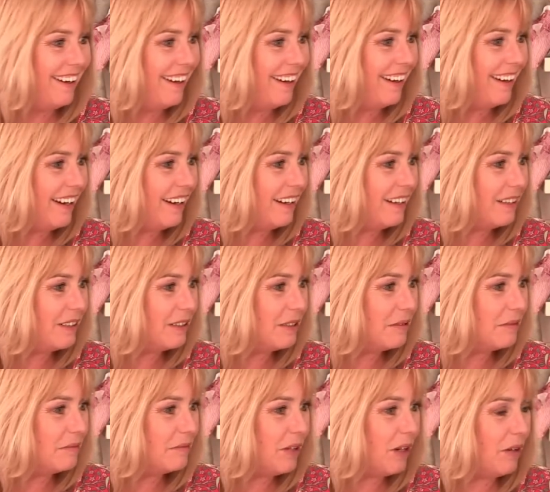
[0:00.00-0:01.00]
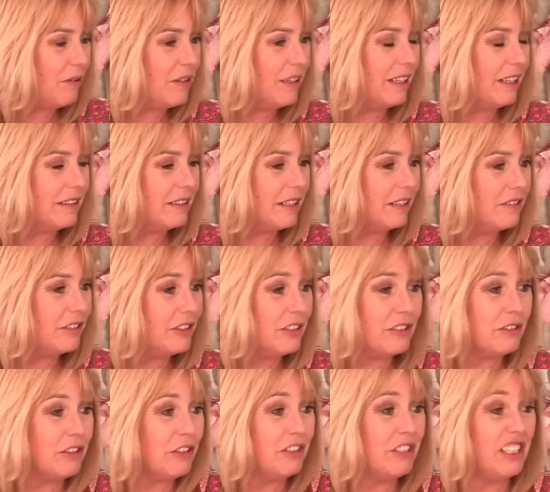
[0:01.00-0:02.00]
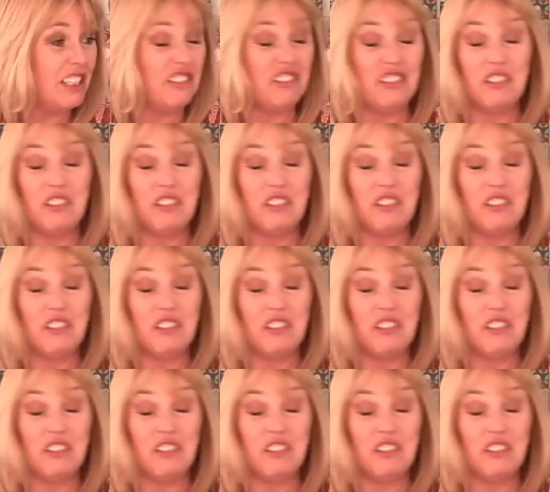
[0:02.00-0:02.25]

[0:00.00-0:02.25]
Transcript: Oh, um, oh God, I've just you see,